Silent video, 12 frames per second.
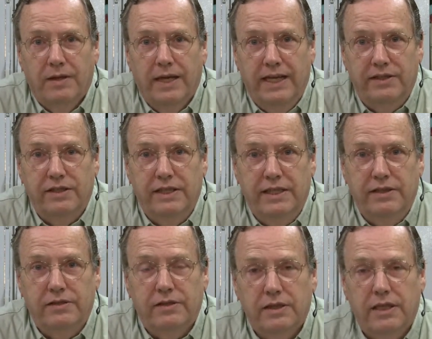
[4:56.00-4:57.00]
as it
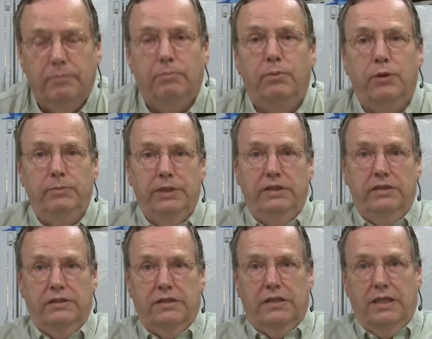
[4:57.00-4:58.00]
is. And boom, it
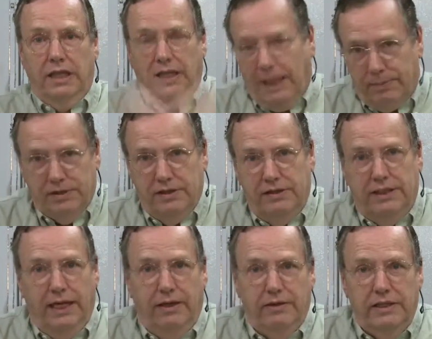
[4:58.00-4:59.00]
just collapses
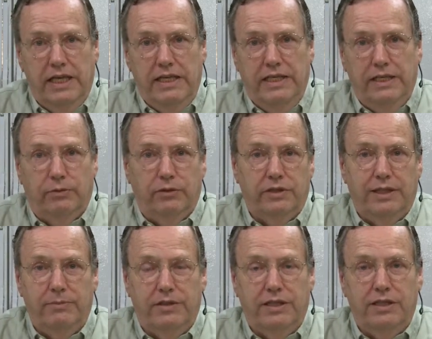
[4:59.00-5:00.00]
down. E equals
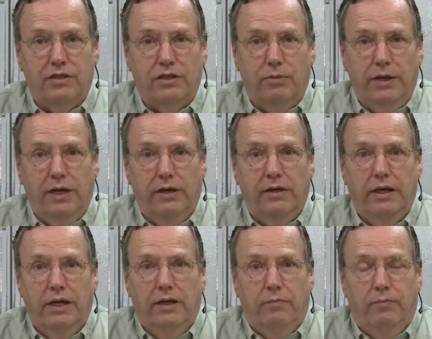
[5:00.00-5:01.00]
mc squared.
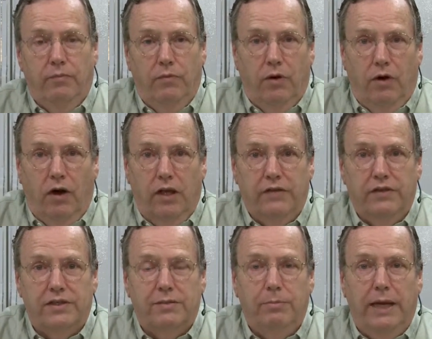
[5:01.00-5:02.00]
all of
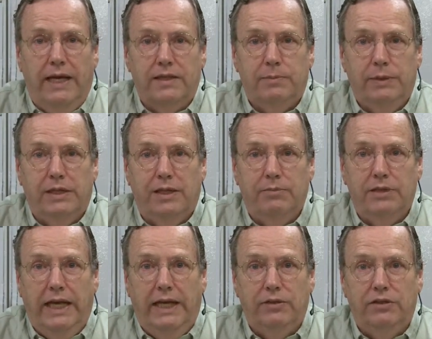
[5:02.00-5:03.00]
this mass becomes
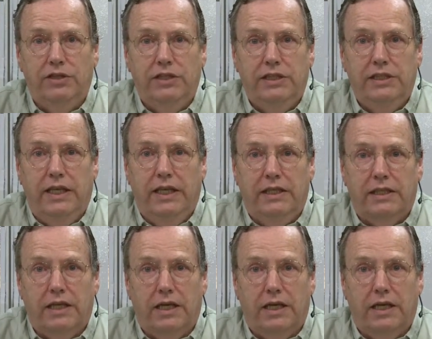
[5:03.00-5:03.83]
energy, and